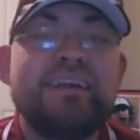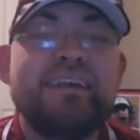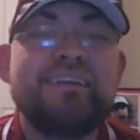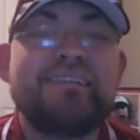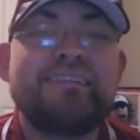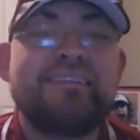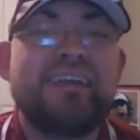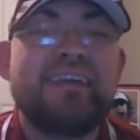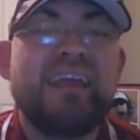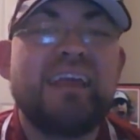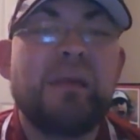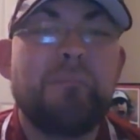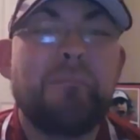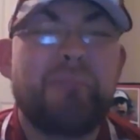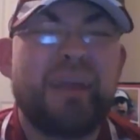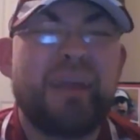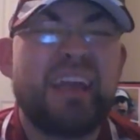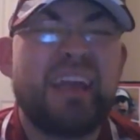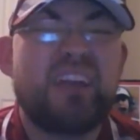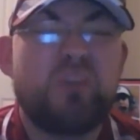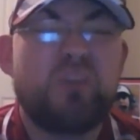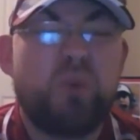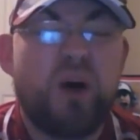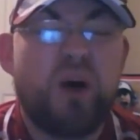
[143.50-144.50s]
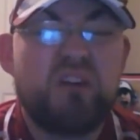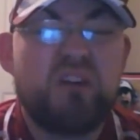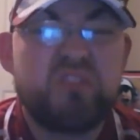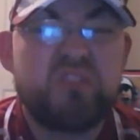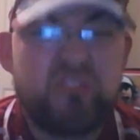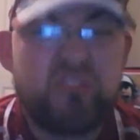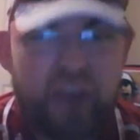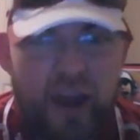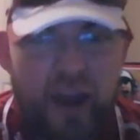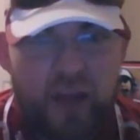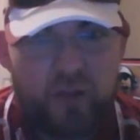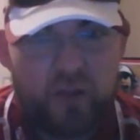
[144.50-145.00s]
SEC Big 12
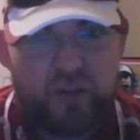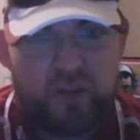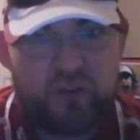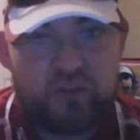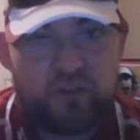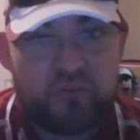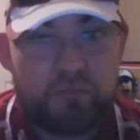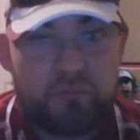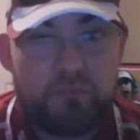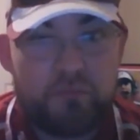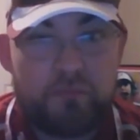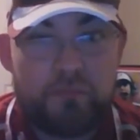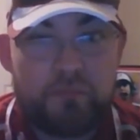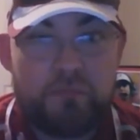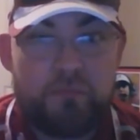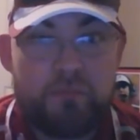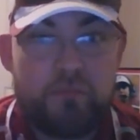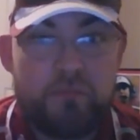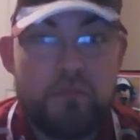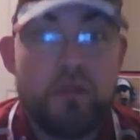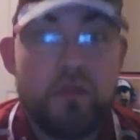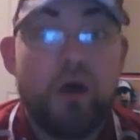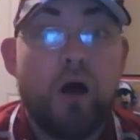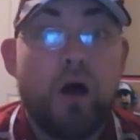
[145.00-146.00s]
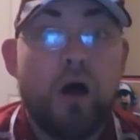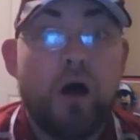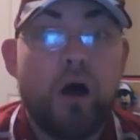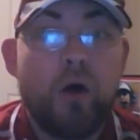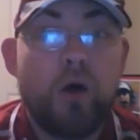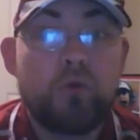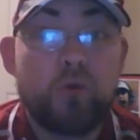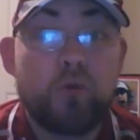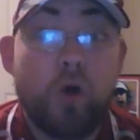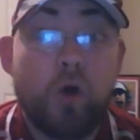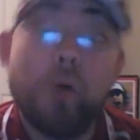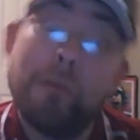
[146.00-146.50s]
Challenge.
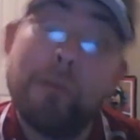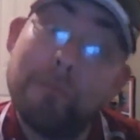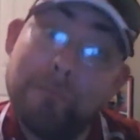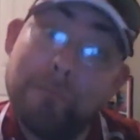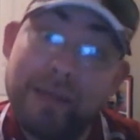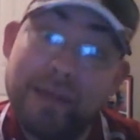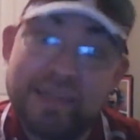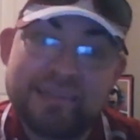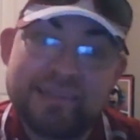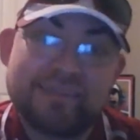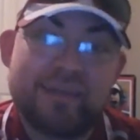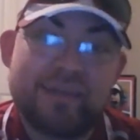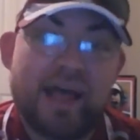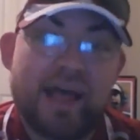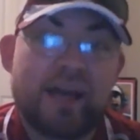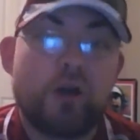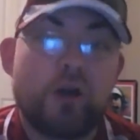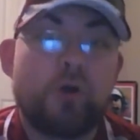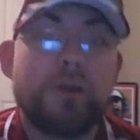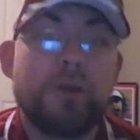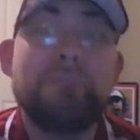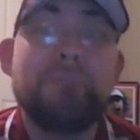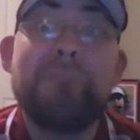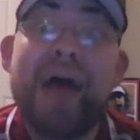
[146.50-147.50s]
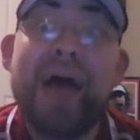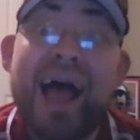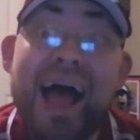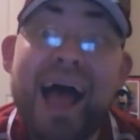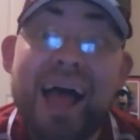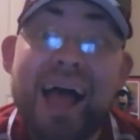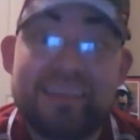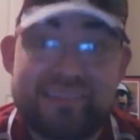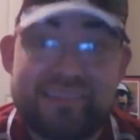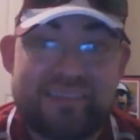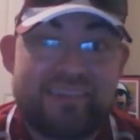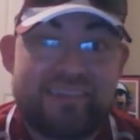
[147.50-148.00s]
Oklahoma men's side already
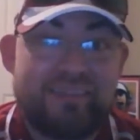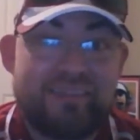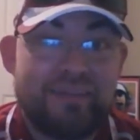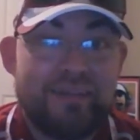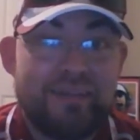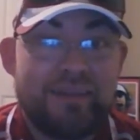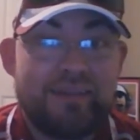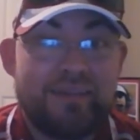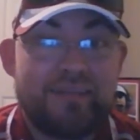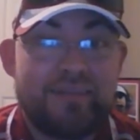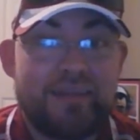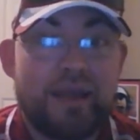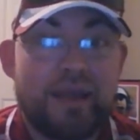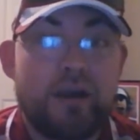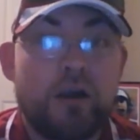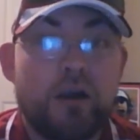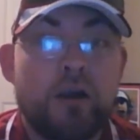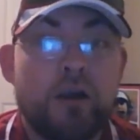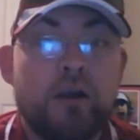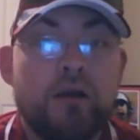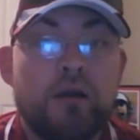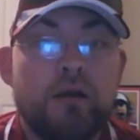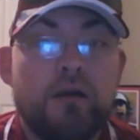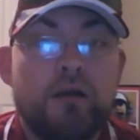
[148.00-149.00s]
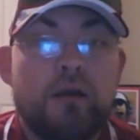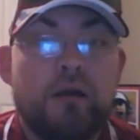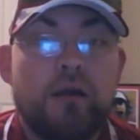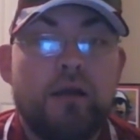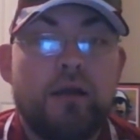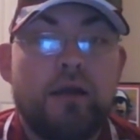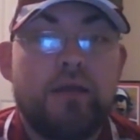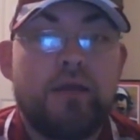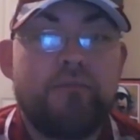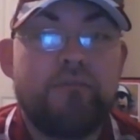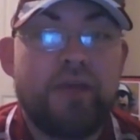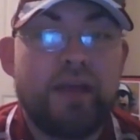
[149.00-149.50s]
passed their
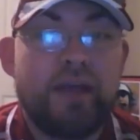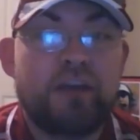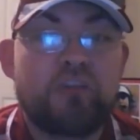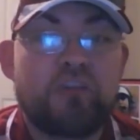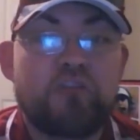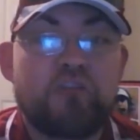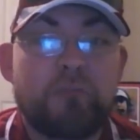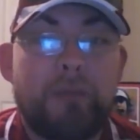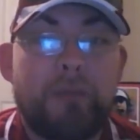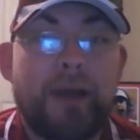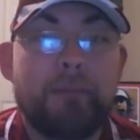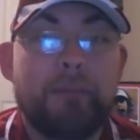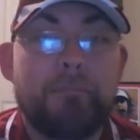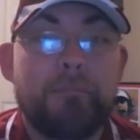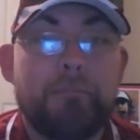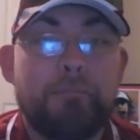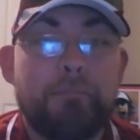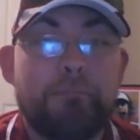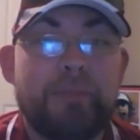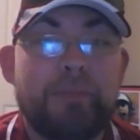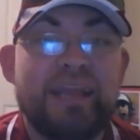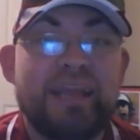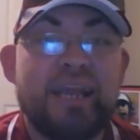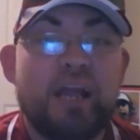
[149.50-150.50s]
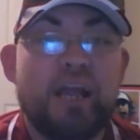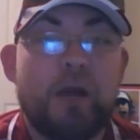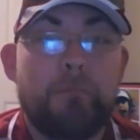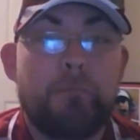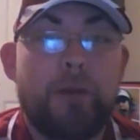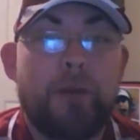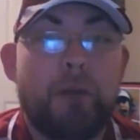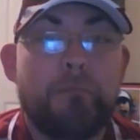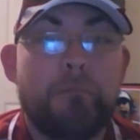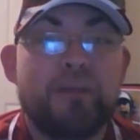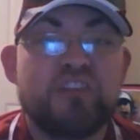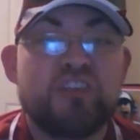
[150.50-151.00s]
advantage by beating
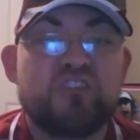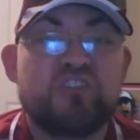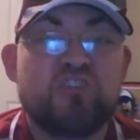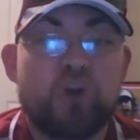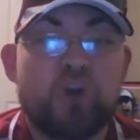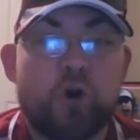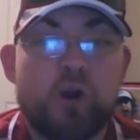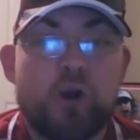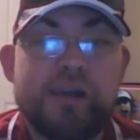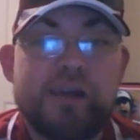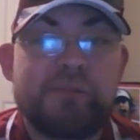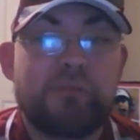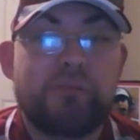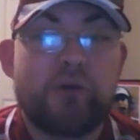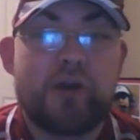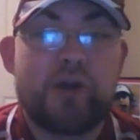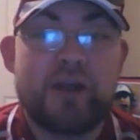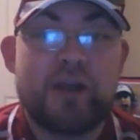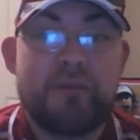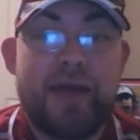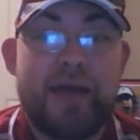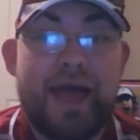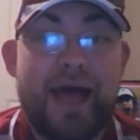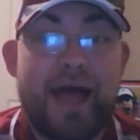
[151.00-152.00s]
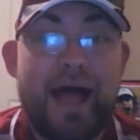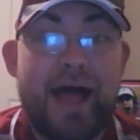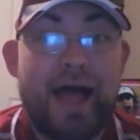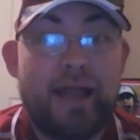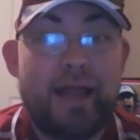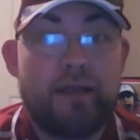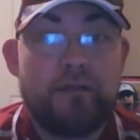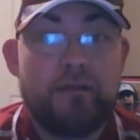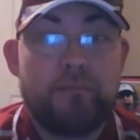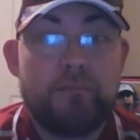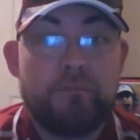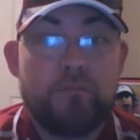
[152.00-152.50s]
up on Missouri pretty
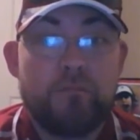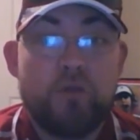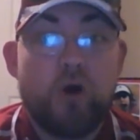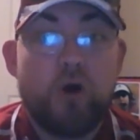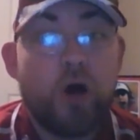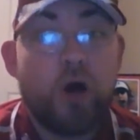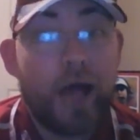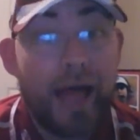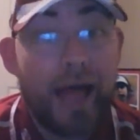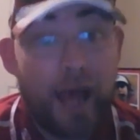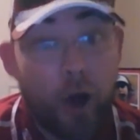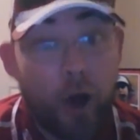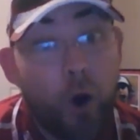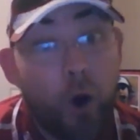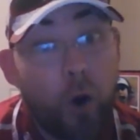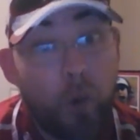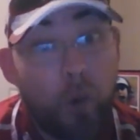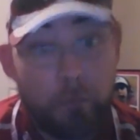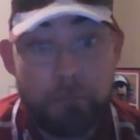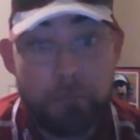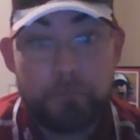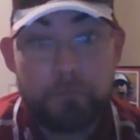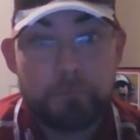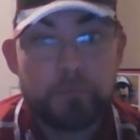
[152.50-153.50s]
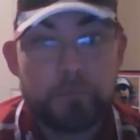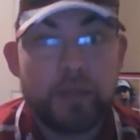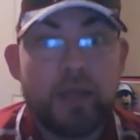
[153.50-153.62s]
bad at home.